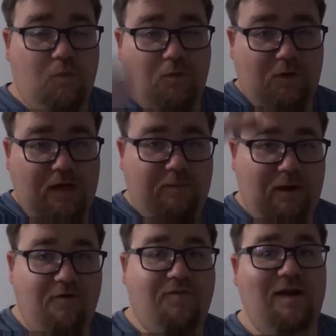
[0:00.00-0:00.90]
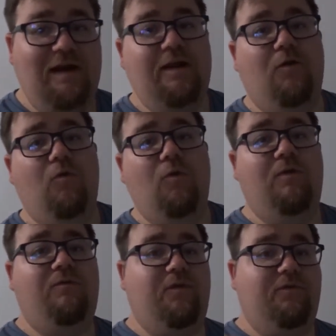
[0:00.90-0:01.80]
Keep everything legal
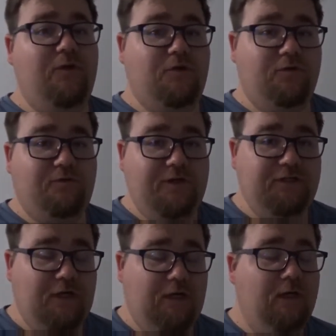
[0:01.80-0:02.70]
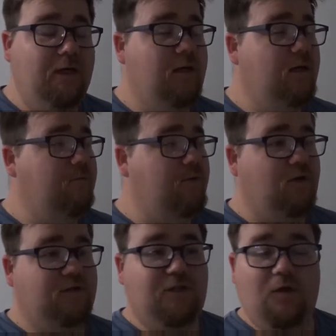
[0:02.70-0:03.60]
for the future of fishing,
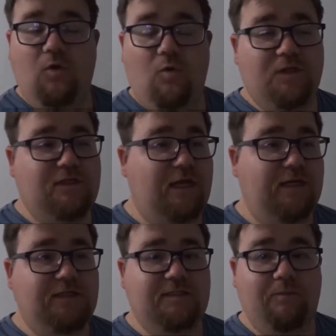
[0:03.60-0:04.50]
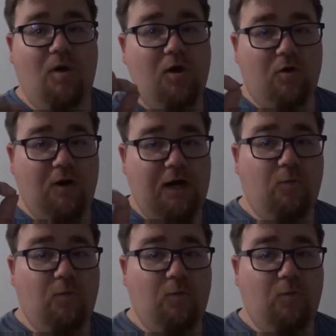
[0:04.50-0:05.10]
because all it takes is the minority.